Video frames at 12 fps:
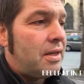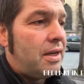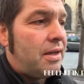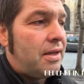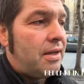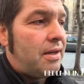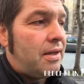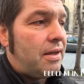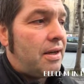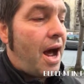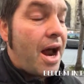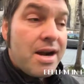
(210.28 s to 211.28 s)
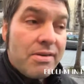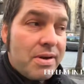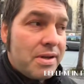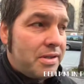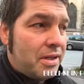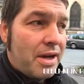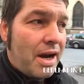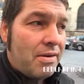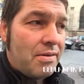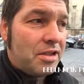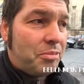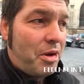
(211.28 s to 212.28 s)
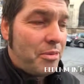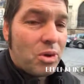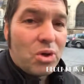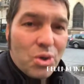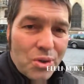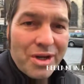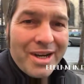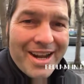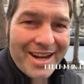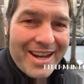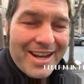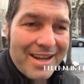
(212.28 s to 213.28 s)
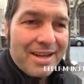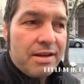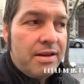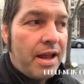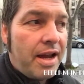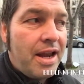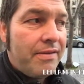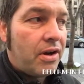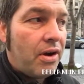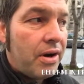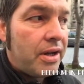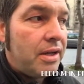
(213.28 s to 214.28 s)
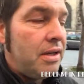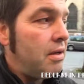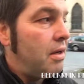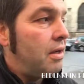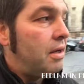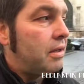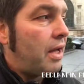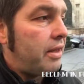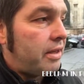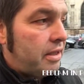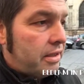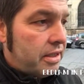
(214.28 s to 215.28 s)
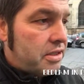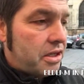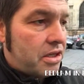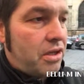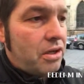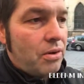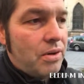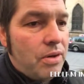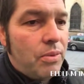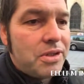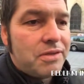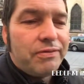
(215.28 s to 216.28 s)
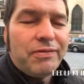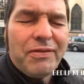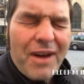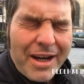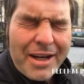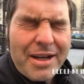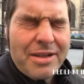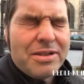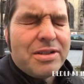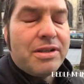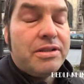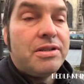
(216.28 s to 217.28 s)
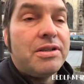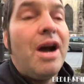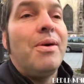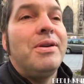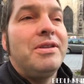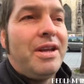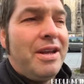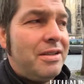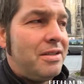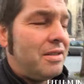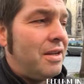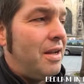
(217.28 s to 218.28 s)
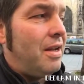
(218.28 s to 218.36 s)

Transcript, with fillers: Uh, hundreds and hundreds of people couldn't get in. They never got in. But the, the security was fucking so intense.